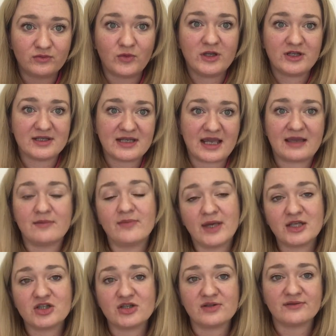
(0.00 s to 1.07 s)
when you're taking
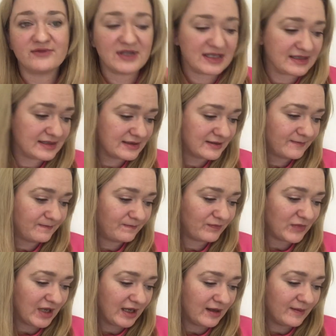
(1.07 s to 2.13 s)
pictures of these
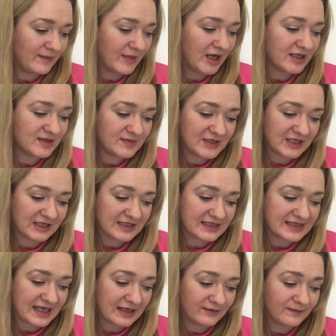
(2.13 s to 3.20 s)
items you're going to
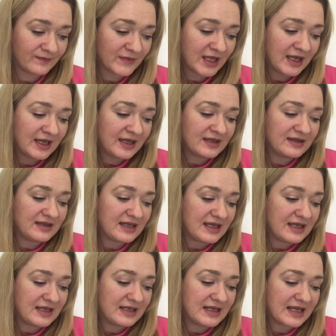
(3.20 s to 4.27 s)
sell.
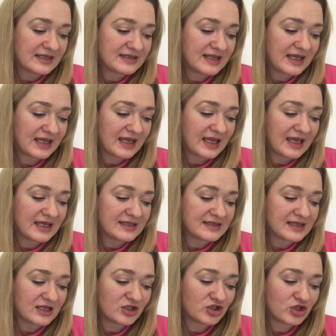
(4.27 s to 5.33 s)
The next thing
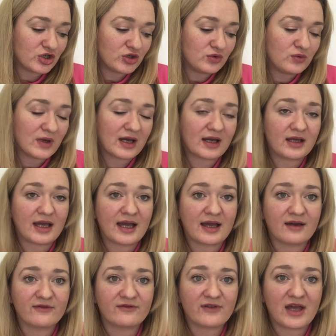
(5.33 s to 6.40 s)
is to
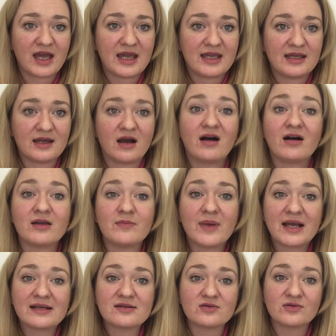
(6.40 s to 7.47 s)
have a high
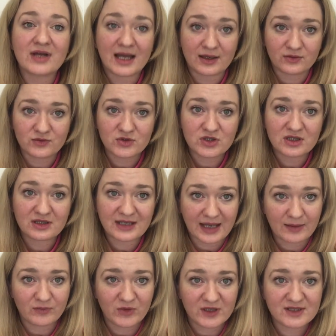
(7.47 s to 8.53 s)
pixel count
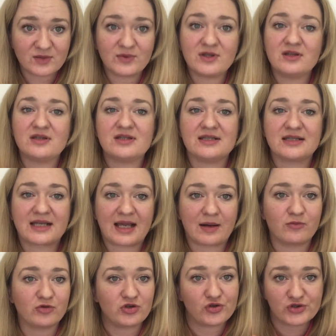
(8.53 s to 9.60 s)
camera. So whether this is a
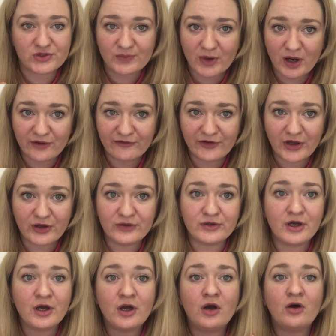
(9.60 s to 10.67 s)
camera on your smartphone
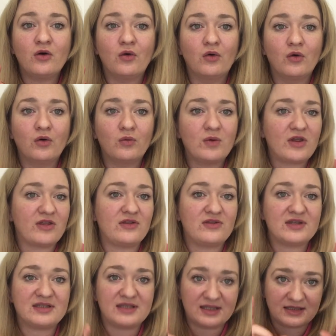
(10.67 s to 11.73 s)
or whether
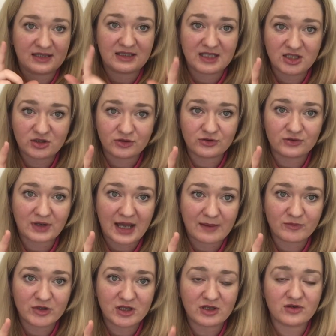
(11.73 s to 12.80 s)
this is a digital
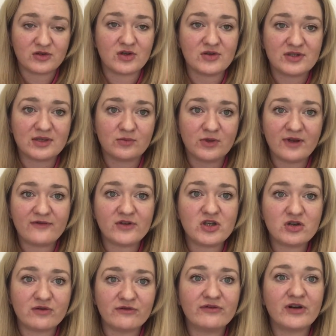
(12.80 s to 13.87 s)
camera that you're using, whatever
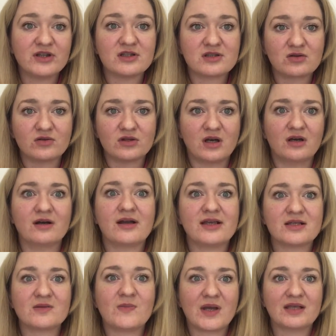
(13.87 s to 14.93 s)
you can find that's got the
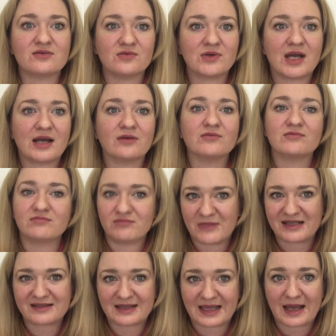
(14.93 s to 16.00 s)
highest pixel count,
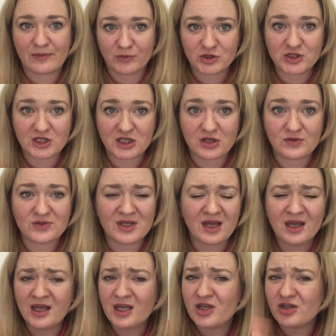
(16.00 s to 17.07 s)
that's the camera to use.
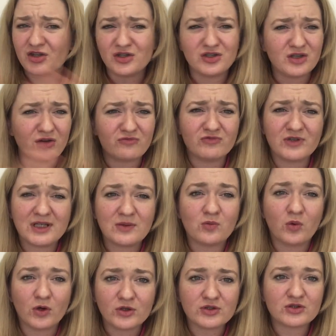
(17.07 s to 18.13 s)
You don't really
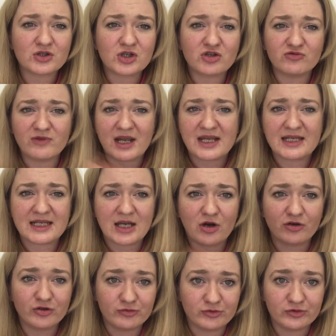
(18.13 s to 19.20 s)
want grainy,
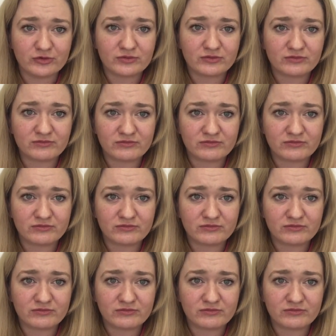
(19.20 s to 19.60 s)
horrible,